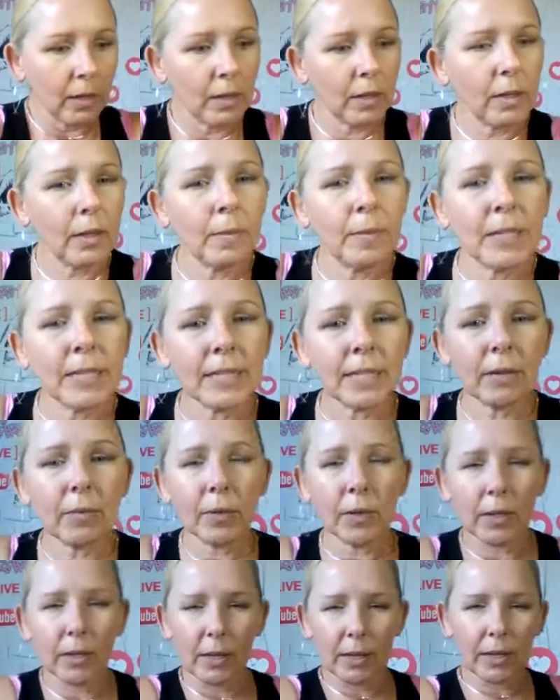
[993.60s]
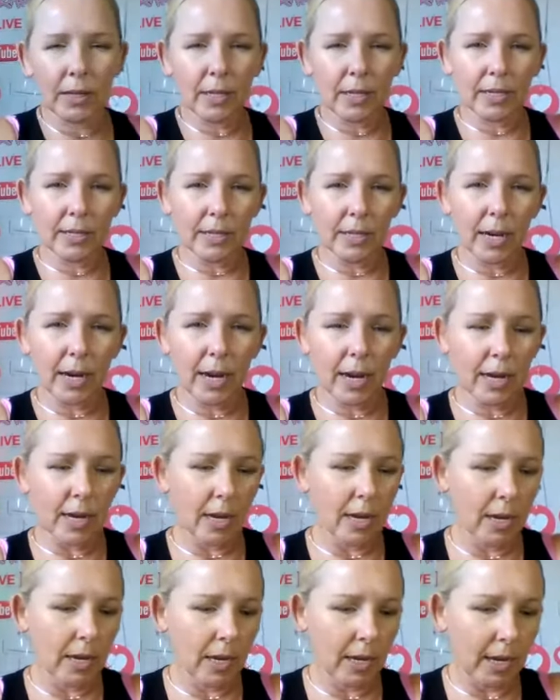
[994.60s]
let me see what. This side
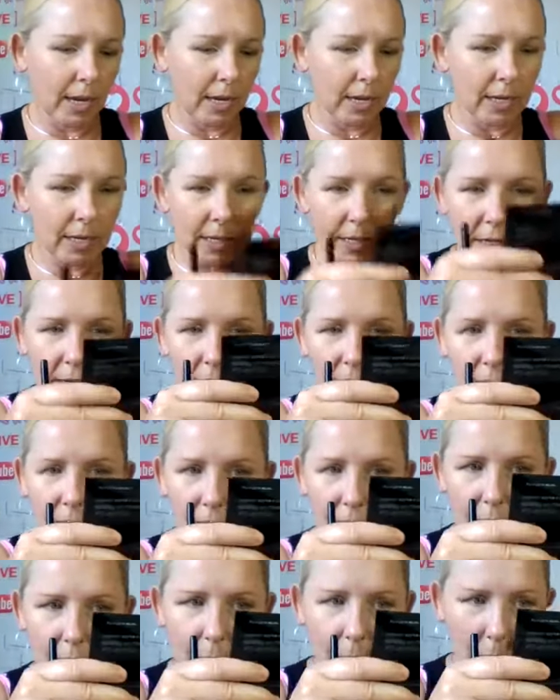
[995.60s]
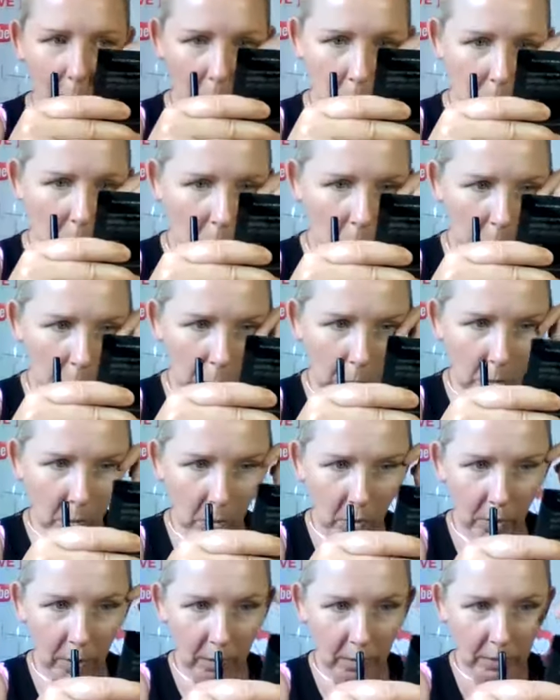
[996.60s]
has a little bit more.
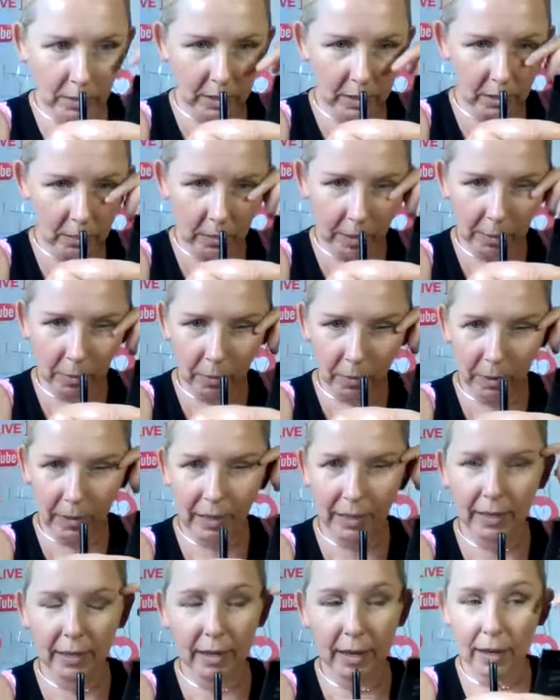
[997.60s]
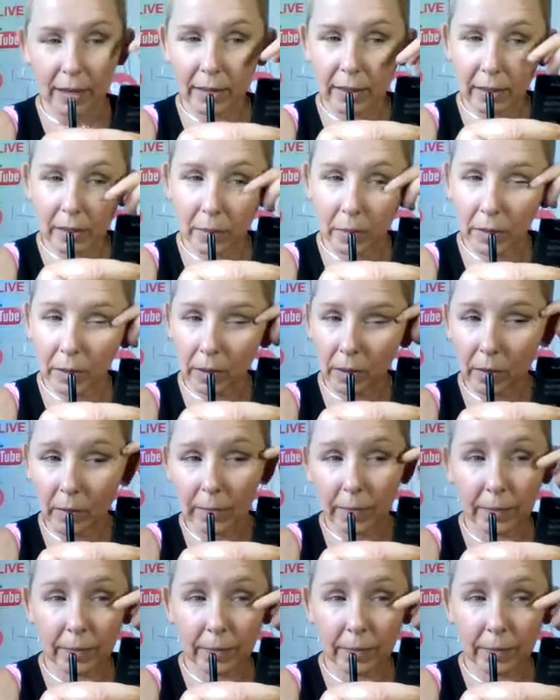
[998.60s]
I want to swipe away like that. There we go.